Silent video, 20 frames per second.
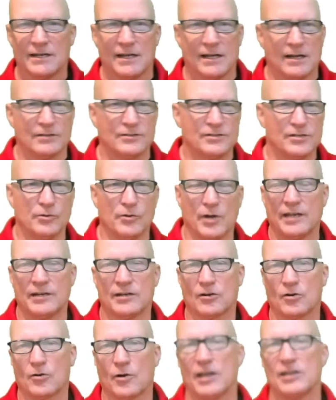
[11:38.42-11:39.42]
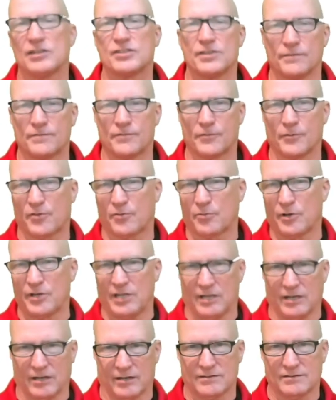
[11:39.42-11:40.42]
do integration for three
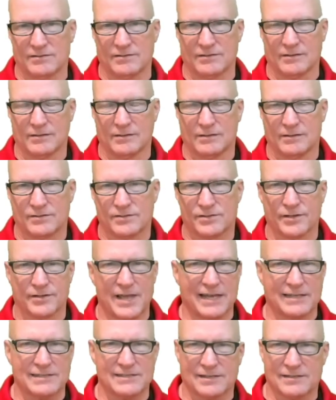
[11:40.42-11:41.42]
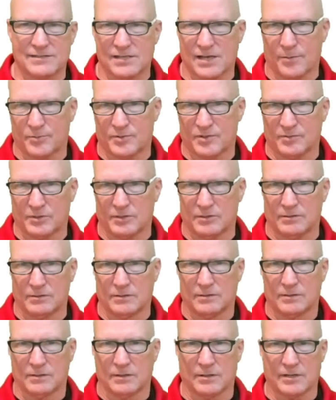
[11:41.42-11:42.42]
years. So that's acceptable,
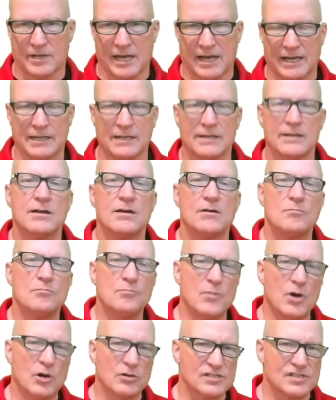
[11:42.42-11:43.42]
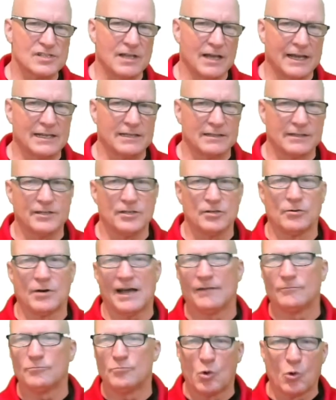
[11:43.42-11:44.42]
okay? Most likely you
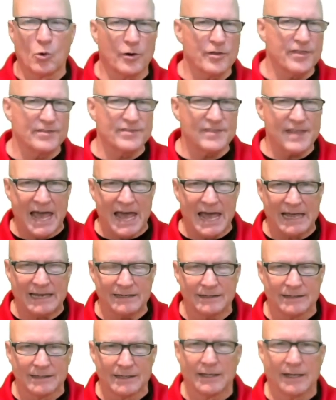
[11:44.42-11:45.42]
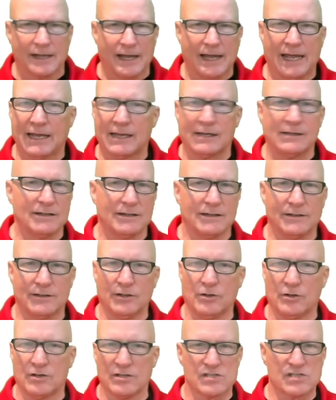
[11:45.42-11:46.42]
have more than that, and
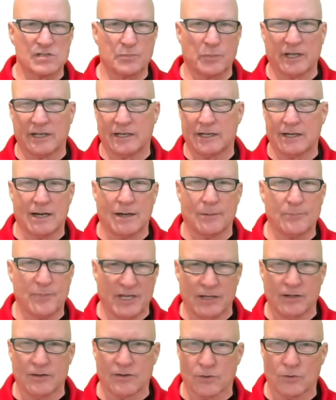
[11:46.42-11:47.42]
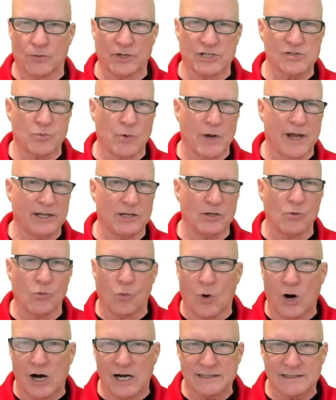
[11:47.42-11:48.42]
you can split it up either which way you
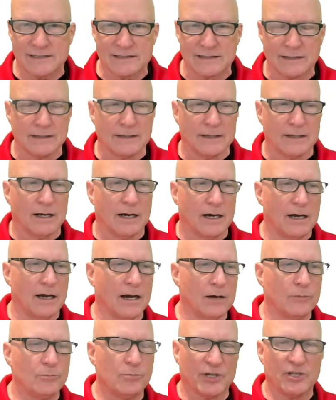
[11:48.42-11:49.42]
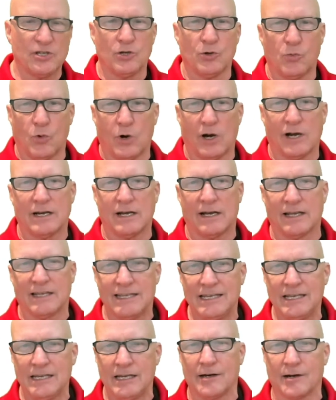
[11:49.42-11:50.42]
want, uh, but you want a
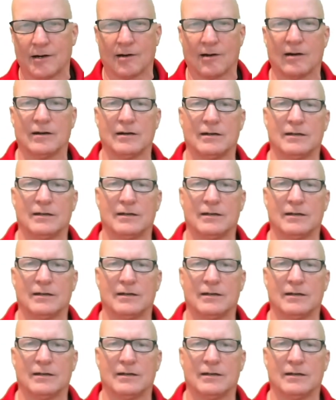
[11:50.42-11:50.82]
year